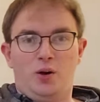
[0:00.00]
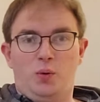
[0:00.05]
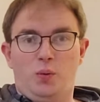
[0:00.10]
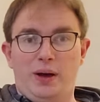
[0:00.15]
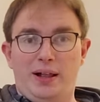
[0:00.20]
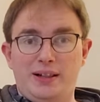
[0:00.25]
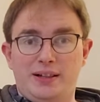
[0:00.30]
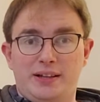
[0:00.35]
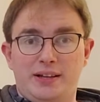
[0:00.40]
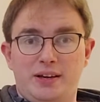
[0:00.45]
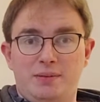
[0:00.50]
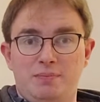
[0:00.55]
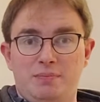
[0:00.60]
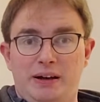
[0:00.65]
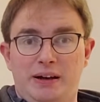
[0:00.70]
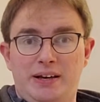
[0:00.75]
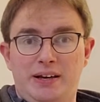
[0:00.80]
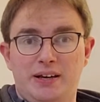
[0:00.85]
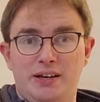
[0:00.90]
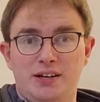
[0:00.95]
Welcome
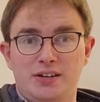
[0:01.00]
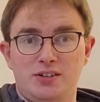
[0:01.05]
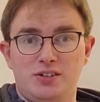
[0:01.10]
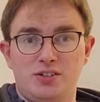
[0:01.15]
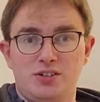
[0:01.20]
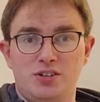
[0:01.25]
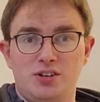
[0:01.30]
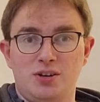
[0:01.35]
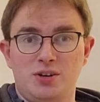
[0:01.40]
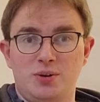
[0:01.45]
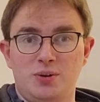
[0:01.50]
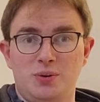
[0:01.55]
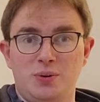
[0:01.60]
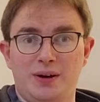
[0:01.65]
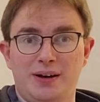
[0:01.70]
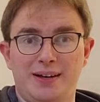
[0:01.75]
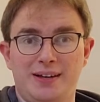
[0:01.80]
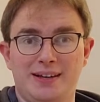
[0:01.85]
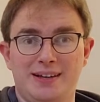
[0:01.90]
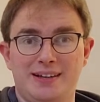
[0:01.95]
to
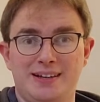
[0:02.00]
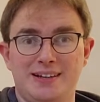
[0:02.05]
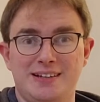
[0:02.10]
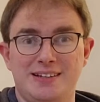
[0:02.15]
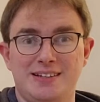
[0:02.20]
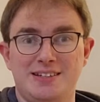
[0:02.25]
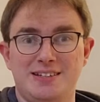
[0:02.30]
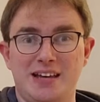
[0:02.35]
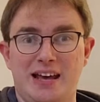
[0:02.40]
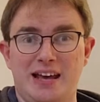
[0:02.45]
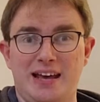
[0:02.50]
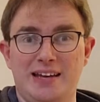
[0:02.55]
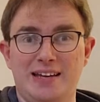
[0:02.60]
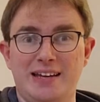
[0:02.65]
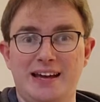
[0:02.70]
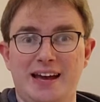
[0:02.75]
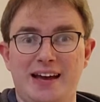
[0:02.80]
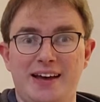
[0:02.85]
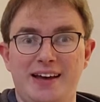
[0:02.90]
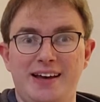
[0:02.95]

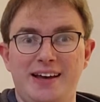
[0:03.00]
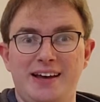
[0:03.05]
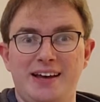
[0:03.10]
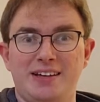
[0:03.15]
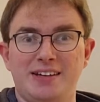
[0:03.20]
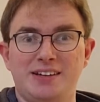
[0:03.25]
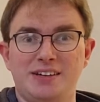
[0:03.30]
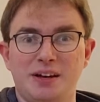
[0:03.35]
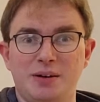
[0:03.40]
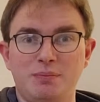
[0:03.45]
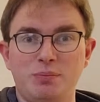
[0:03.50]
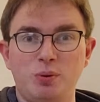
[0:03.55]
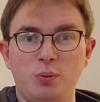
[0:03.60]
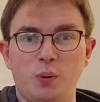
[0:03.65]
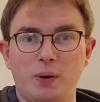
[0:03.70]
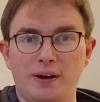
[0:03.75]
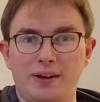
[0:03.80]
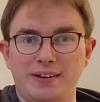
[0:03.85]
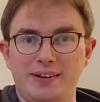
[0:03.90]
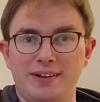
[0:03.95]
day number
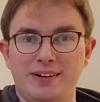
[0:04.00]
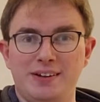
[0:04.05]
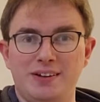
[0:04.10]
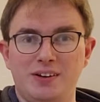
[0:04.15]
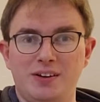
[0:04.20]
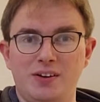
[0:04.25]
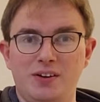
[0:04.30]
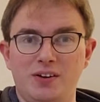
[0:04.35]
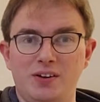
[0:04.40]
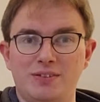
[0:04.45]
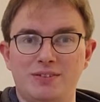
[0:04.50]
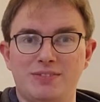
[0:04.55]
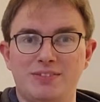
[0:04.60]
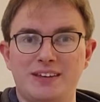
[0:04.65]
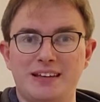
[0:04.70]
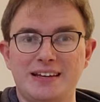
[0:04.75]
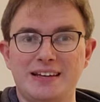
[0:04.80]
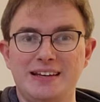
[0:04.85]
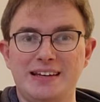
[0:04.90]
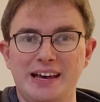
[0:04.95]
1 of
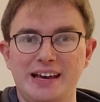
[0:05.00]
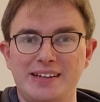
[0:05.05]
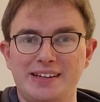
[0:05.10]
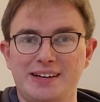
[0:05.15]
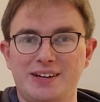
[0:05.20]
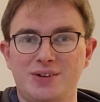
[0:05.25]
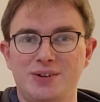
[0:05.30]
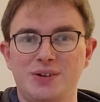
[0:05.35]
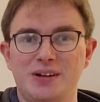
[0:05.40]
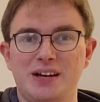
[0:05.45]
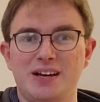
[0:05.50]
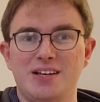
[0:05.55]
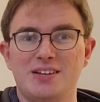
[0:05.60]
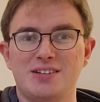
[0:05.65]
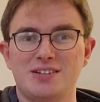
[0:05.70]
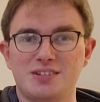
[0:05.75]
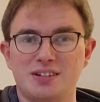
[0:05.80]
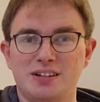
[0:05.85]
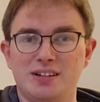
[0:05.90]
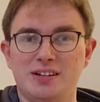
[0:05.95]
the Lego
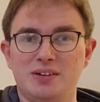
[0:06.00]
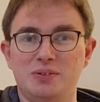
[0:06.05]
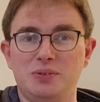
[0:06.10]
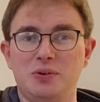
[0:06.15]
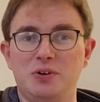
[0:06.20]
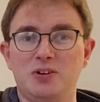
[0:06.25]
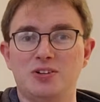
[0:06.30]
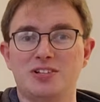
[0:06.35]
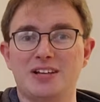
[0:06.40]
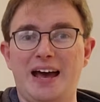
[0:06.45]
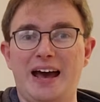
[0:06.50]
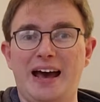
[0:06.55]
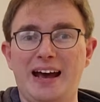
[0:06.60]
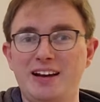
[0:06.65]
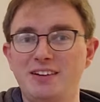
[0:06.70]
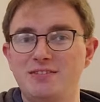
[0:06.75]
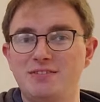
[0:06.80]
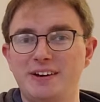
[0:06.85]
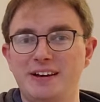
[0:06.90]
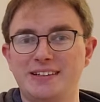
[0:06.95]
Star Wars
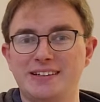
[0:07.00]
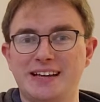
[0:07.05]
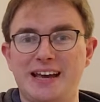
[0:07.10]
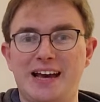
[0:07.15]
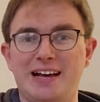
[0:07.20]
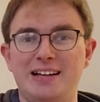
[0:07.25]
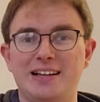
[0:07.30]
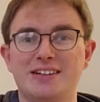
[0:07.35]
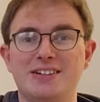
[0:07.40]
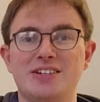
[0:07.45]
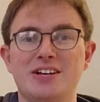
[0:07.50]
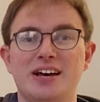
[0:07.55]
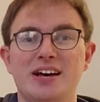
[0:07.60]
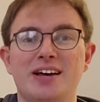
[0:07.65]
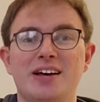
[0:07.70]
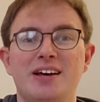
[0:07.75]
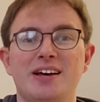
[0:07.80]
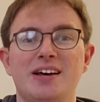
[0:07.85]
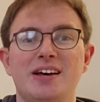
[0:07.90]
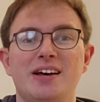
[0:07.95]
Advent
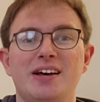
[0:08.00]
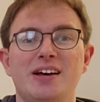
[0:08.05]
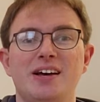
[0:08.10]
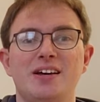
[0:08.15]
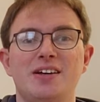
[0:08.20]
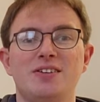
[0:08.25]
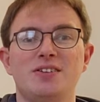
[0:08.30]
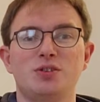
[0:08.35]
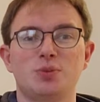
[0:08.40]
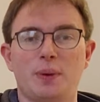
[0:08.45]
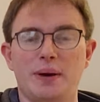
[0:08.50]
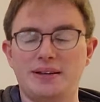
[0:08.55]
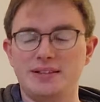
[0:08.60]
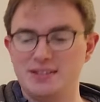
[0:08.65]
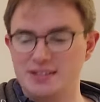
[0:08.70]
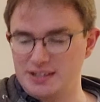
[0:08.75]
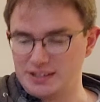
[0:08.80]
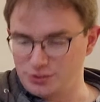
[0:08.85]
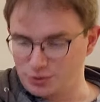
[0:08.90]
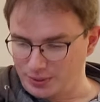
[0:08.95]
Calendar
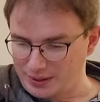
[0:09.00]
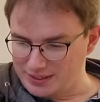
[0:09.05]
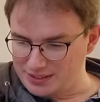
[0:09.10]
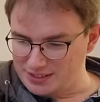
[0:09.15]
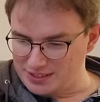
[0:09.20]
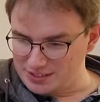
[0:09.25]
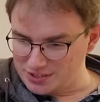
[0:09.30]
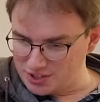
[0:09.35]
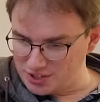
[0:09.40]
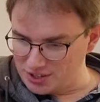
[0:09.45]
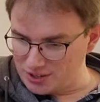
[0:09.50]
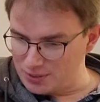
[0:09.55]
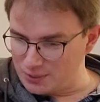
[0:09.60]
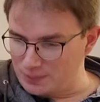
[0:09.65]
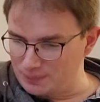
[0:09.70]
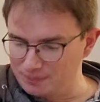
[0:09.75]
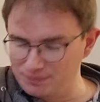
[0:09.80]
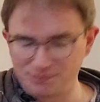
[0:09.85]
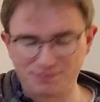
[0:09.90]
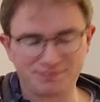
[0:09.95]
2022.